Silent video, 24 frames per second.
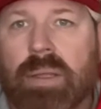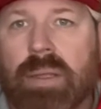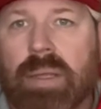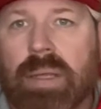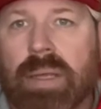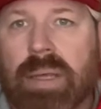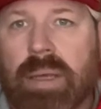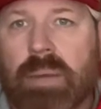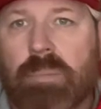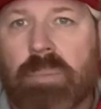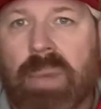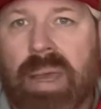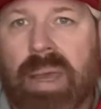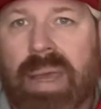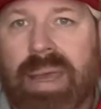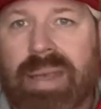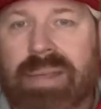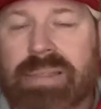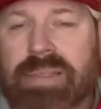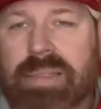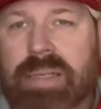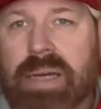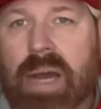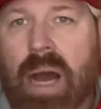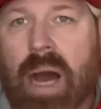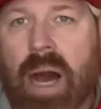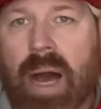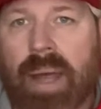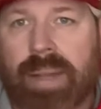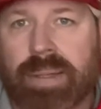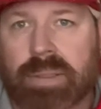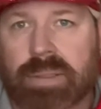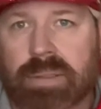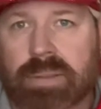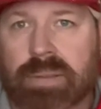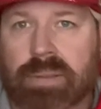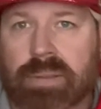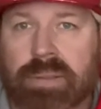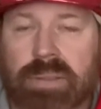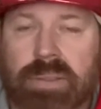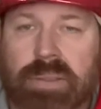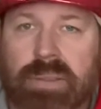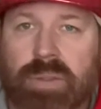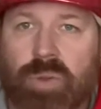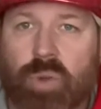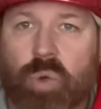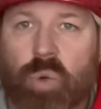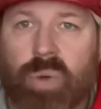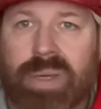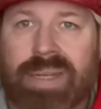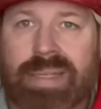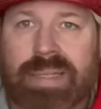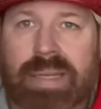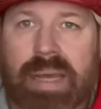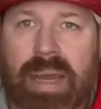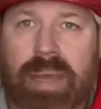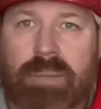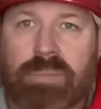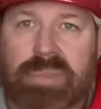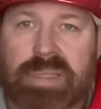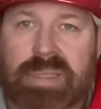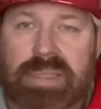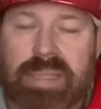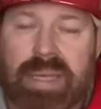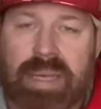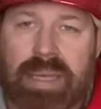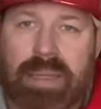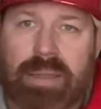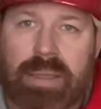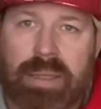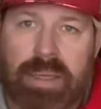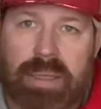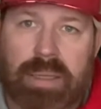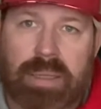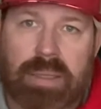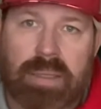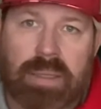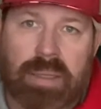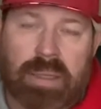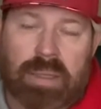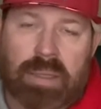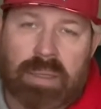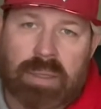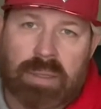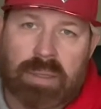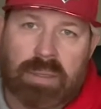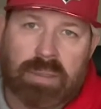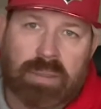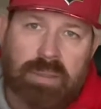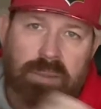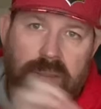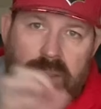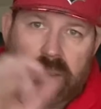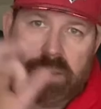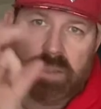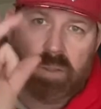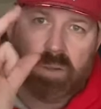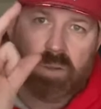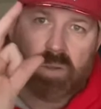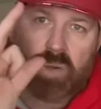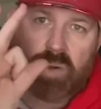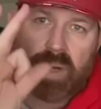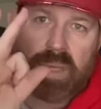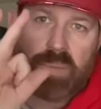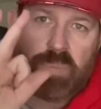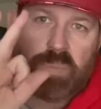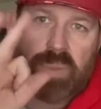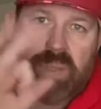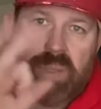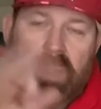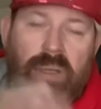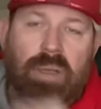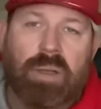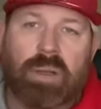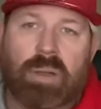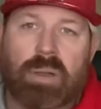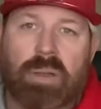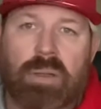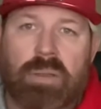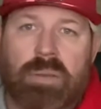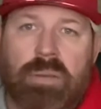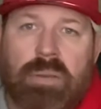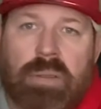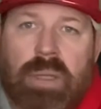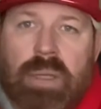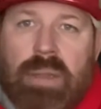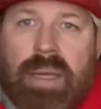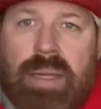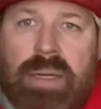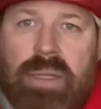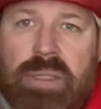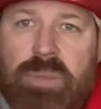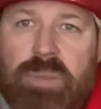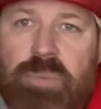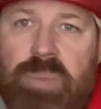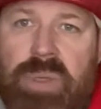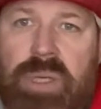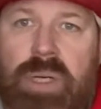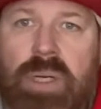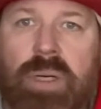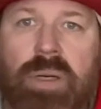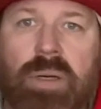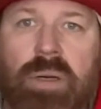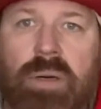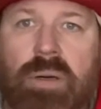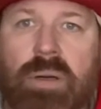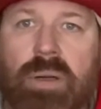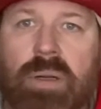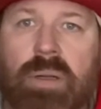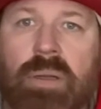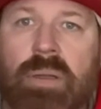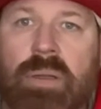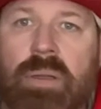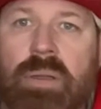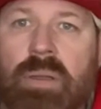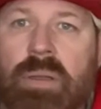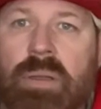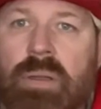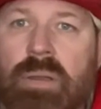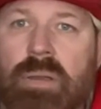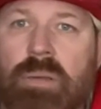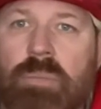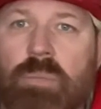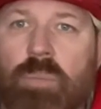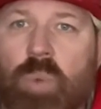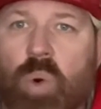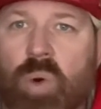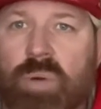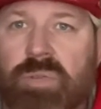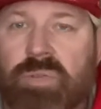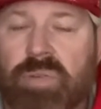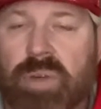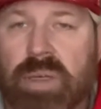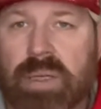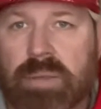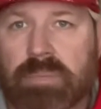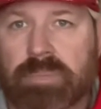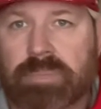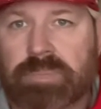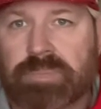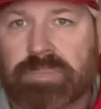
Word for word: MS Contins three times daily. It's a little gray pill, and that is pure morphine.